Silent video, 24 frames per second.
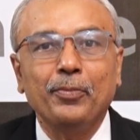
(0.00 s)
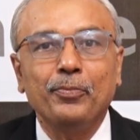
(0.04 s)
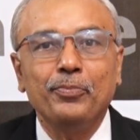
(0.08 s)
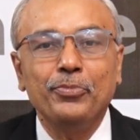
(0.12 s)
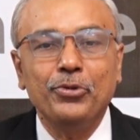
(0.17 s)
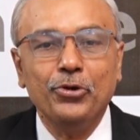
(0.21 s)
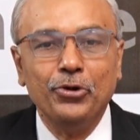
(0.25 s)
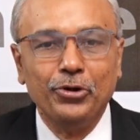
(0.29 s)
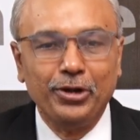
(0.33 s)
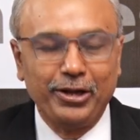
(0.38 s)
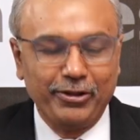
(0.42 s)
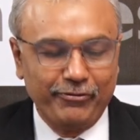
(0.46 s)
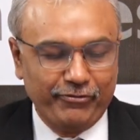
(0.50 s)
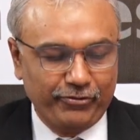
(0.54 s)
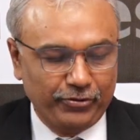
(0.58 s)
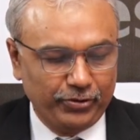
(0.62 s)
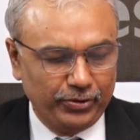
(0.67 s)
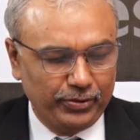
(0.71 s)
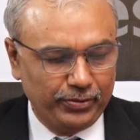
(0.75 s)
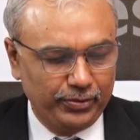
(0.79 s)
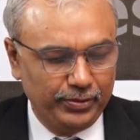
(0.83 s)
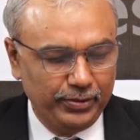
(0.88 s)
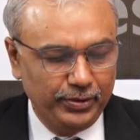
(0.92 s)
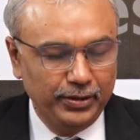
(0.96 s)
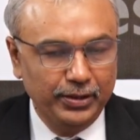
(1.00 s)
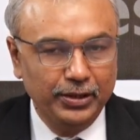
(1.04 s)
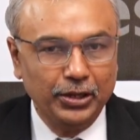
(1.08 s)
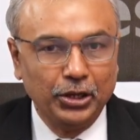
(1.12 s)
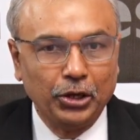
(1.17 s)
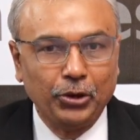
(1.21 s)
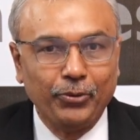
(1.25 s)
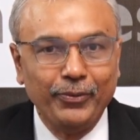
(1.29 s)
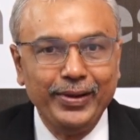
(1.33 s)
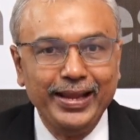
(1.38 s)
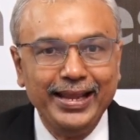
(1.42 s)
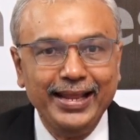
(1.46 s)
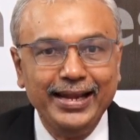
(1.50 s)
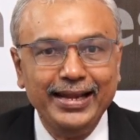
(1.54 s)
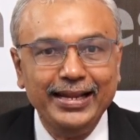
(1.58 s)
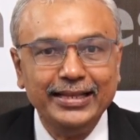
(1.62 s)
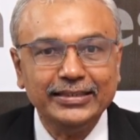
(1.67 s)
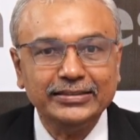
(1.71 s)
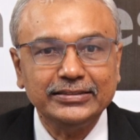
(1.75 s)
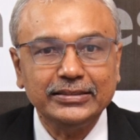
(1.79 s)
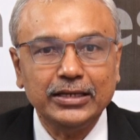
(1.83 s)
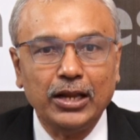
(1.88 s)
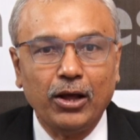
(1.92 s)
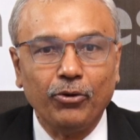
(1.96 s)
Beautiful. Queen
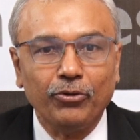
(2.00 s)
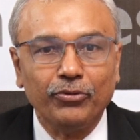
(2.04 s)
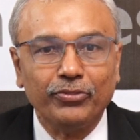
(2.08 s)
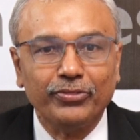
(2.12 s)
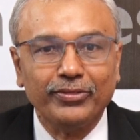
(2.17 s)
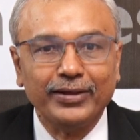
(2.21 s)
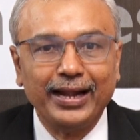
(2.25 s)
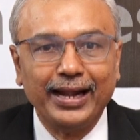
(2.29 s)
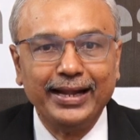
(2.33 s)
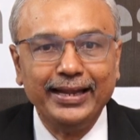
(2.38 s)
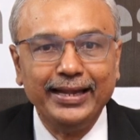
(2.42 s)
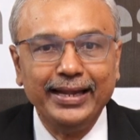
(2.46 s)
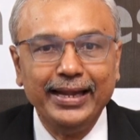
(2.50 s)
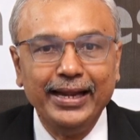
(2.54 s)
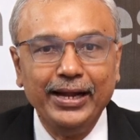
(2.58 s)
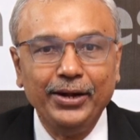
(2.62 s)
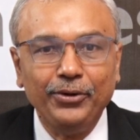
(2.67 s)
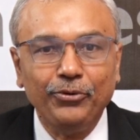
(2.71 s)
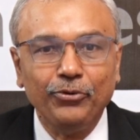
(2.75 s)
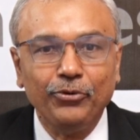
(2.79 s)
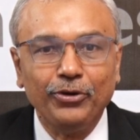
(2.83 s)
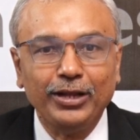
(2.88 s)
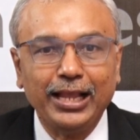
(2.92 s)
is now threatening to